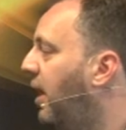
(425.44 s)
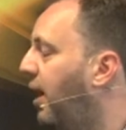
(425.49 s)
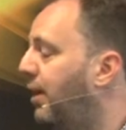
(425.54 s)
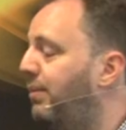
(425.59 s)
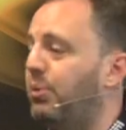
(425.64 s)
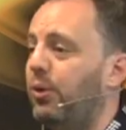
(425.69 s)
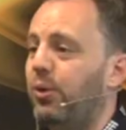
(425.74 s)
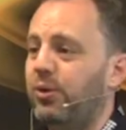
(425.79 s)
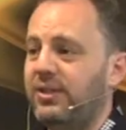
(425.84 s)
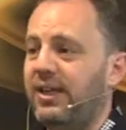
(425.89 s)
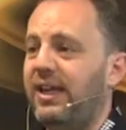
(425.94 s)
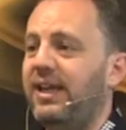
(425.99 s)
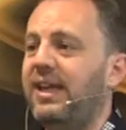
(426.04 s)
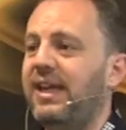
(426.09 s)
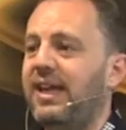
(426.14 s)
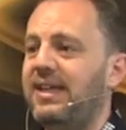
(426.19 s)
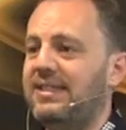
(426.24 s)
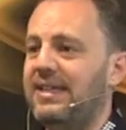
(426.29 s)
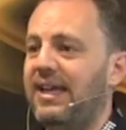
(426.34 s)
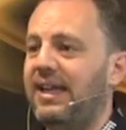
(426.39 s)
and bought an
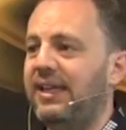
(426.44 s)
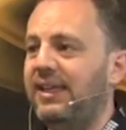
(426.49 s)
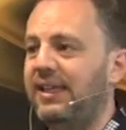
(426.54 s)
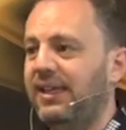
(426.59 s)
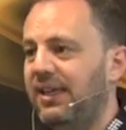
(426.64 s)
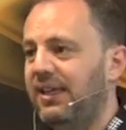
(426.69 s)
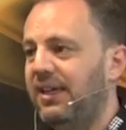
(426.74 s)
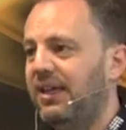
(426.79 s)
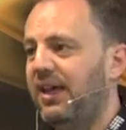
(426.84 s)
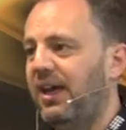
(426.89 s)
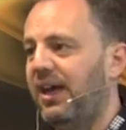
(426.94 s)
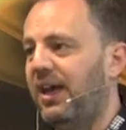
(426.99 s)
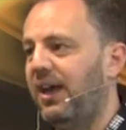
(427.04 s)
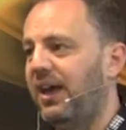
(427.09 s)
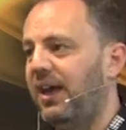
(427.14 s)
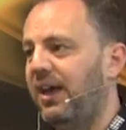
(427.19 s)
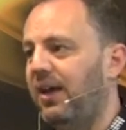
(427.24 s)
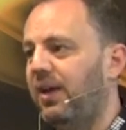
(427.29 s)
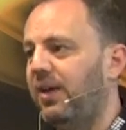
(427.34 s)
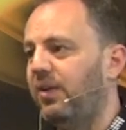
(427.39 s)
8K telly.
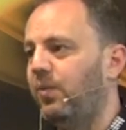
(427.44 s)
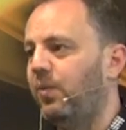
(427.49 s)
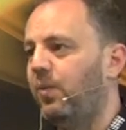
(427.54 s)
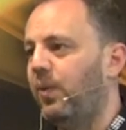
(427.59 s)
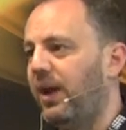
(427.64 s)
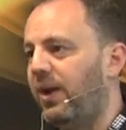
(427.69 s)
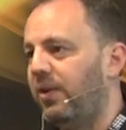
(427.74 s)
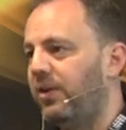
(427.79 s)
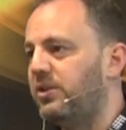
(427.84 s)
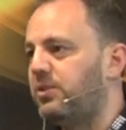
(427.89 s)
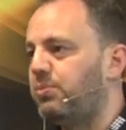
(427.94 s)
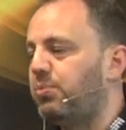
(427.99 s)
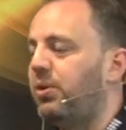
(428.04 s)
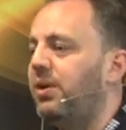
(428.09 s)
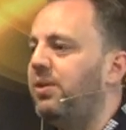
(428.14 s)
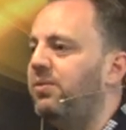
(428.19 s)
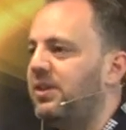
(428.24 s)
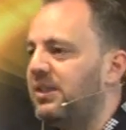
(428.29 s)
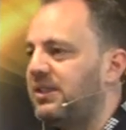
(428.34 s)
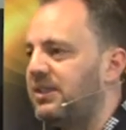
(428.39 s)
Whereas
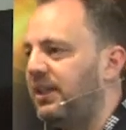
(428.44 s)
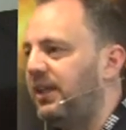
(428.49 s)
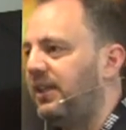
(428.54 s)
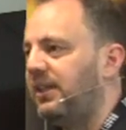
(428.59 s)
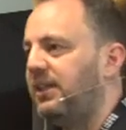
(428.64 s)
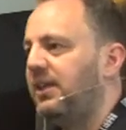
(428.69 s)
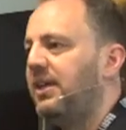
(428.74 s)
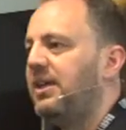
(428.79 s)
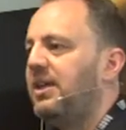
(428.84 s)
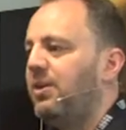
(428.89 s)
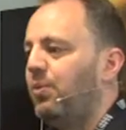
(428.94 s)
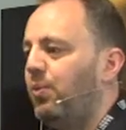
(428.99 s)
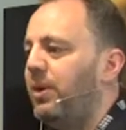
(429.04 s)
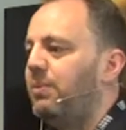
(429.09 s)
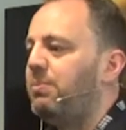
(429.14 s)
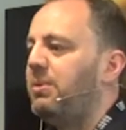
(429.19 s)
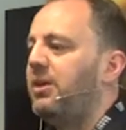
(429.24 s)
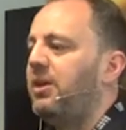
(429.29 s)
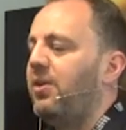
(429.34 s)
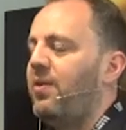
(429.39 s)
previously
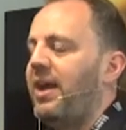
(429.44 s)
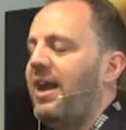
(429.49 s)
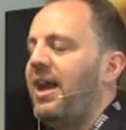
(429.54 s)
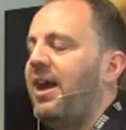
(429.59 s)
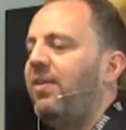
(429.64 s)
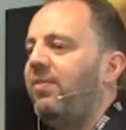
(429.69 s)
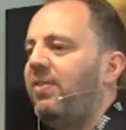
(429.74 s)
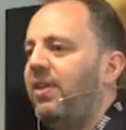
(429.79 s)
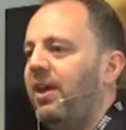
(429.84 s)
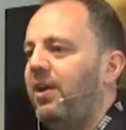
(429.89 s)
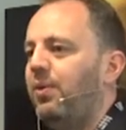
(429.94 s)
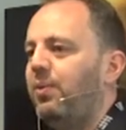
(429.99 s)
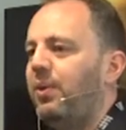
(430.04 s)
we'd been going out there